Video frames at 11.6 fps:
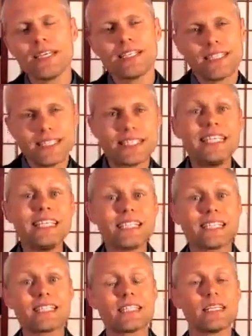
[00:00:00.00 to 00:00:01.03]

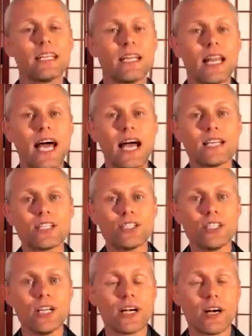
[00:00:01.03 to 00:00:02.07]
Since
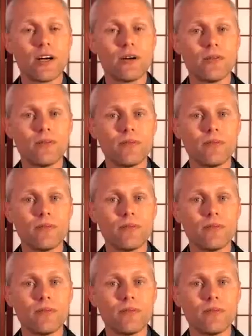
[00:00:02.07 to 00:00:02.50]
last year,